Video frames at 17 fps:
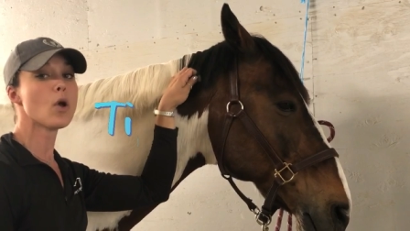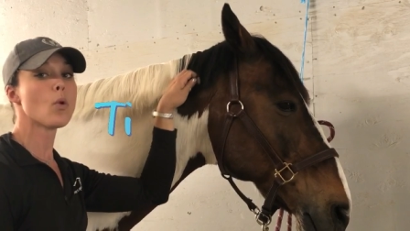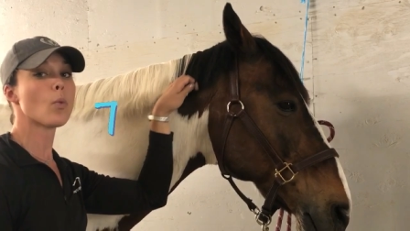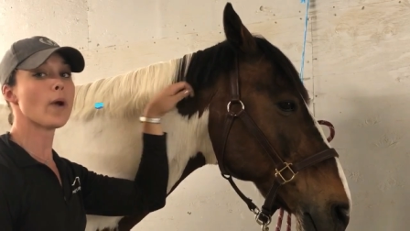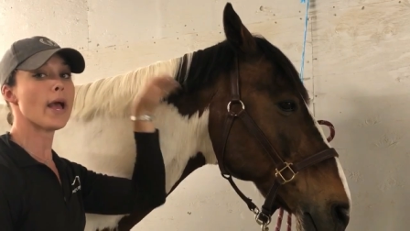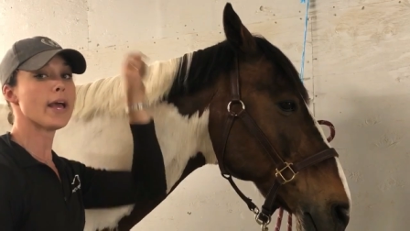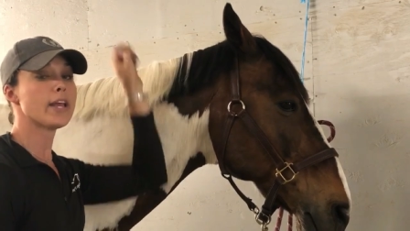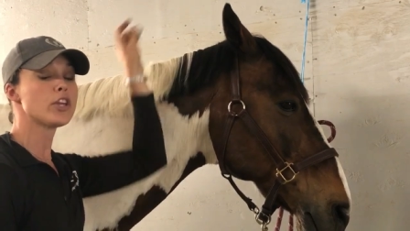
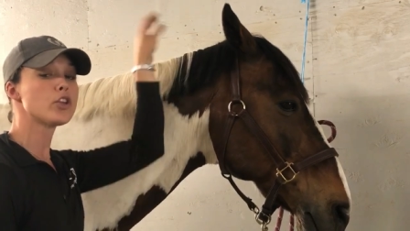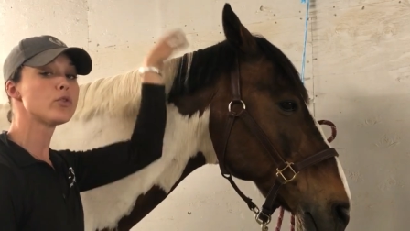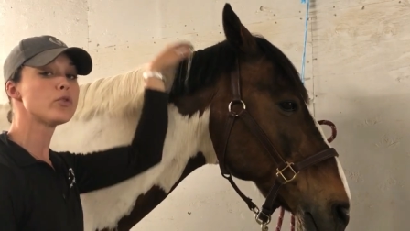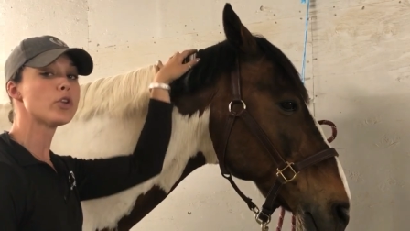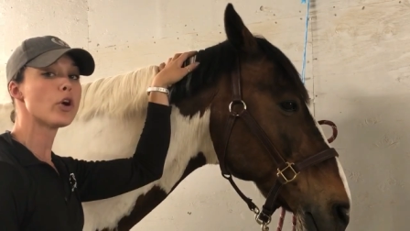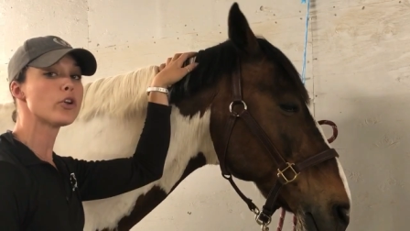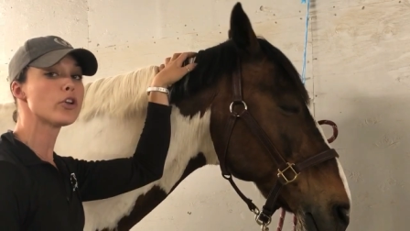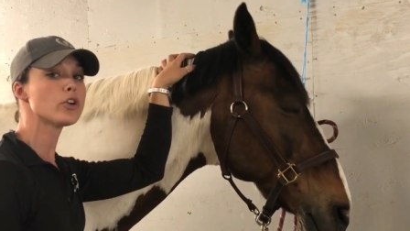when
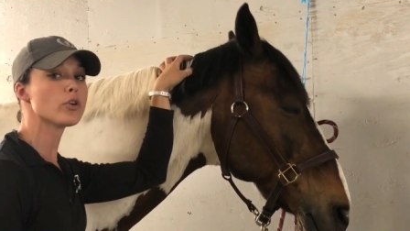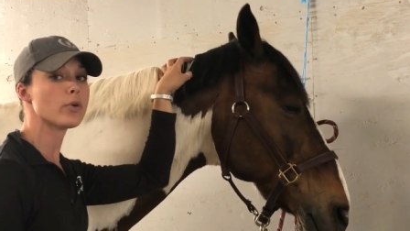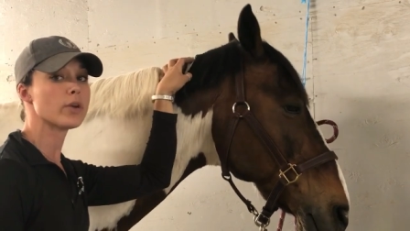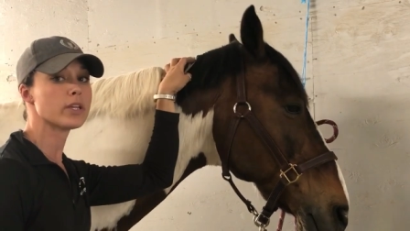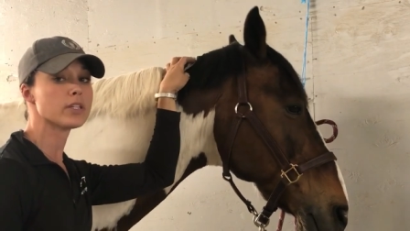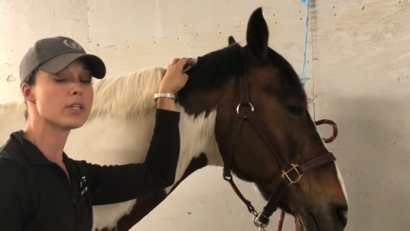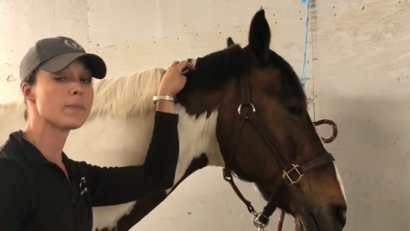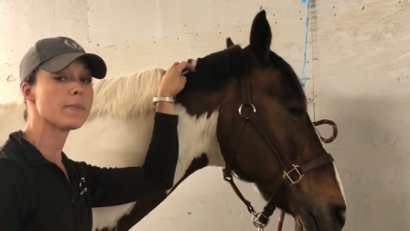you know you're
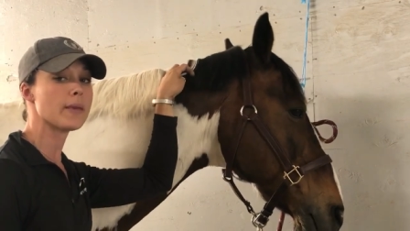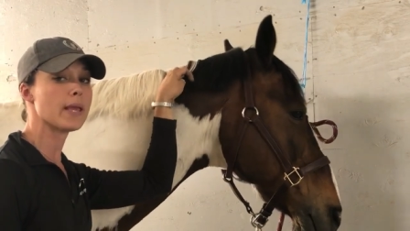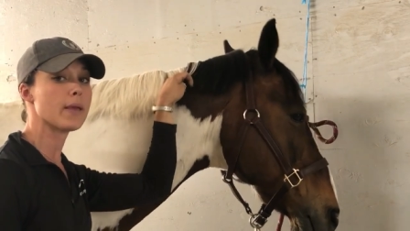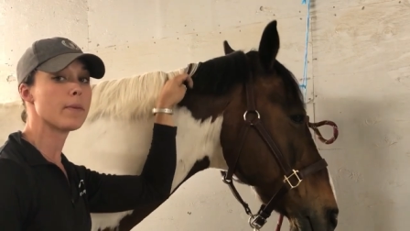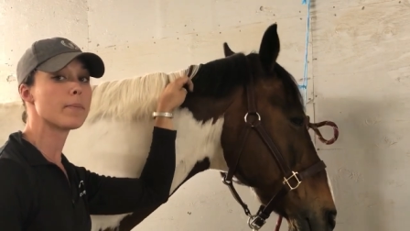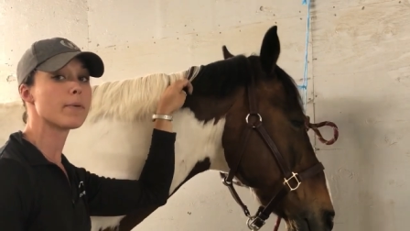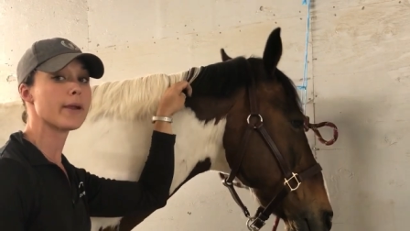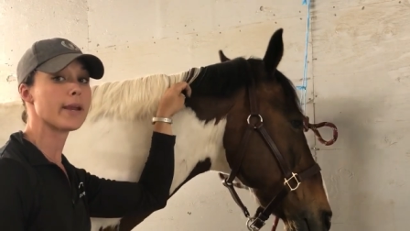going to
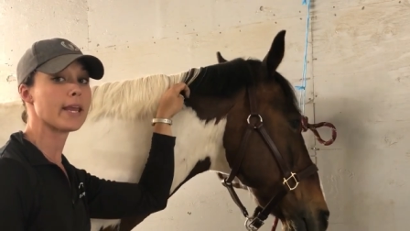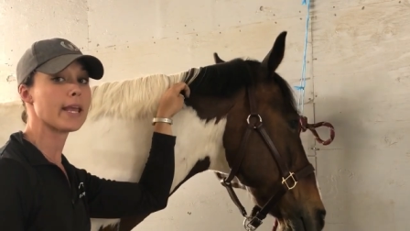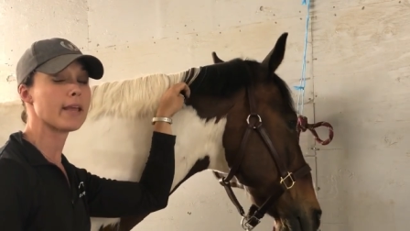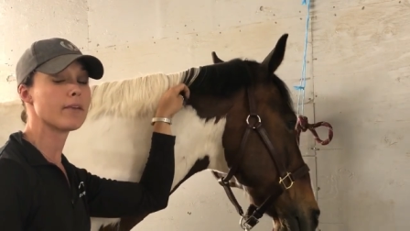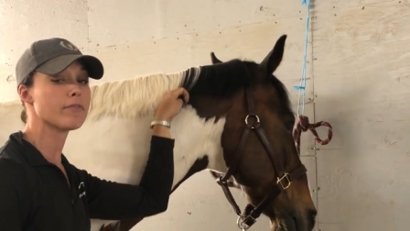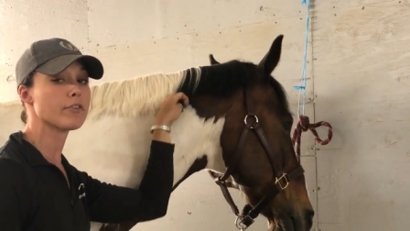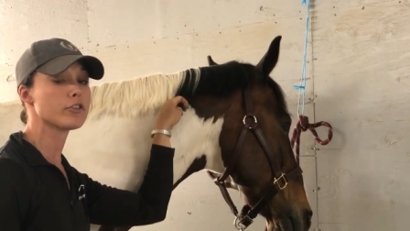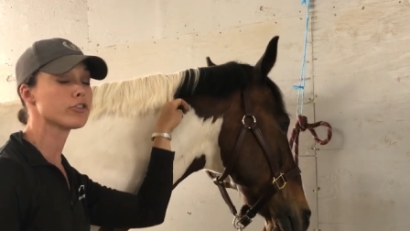be braiding
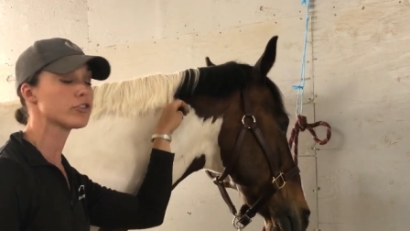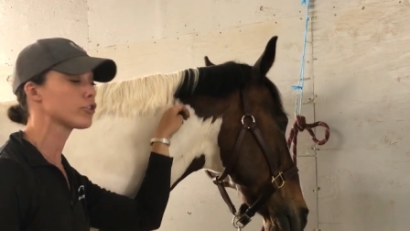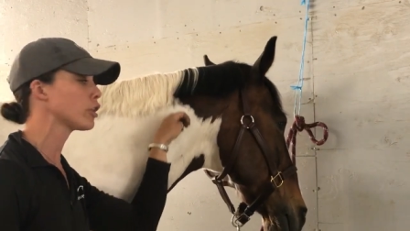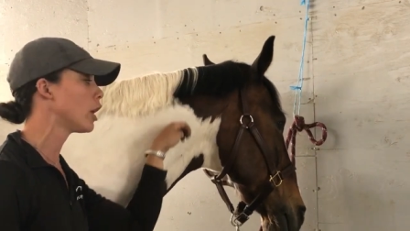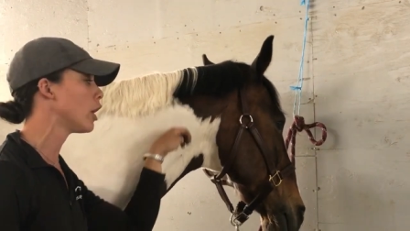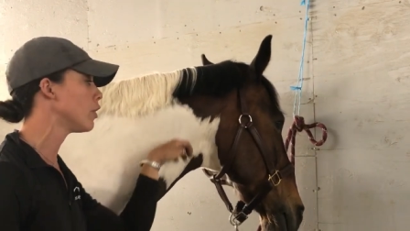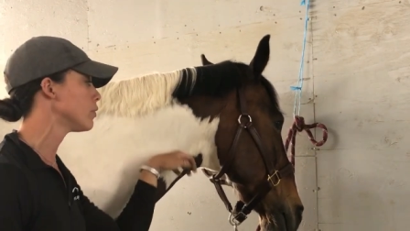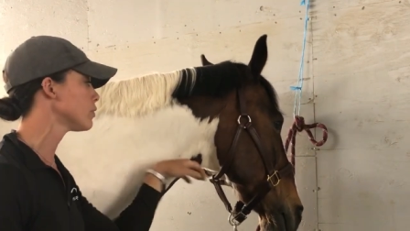it for
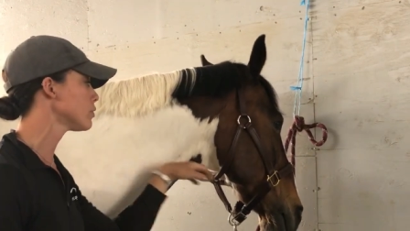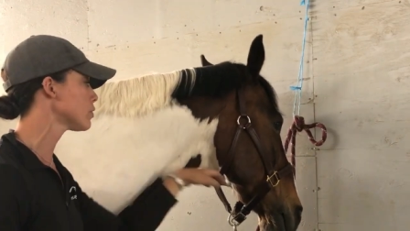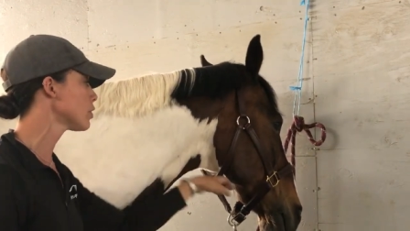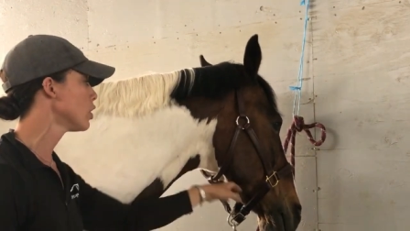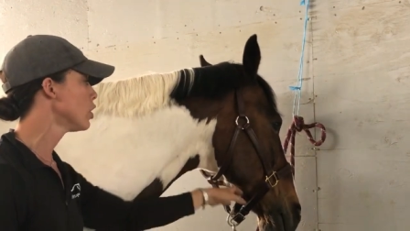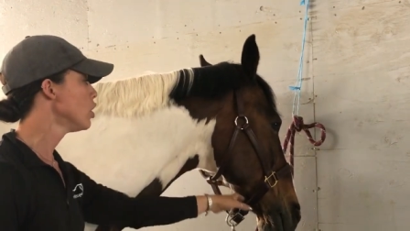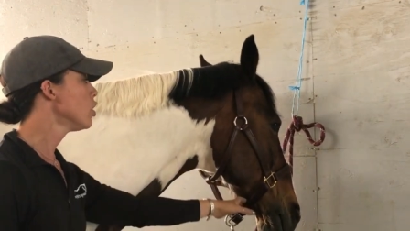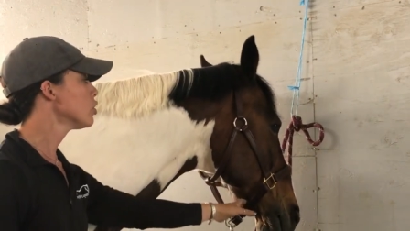shows.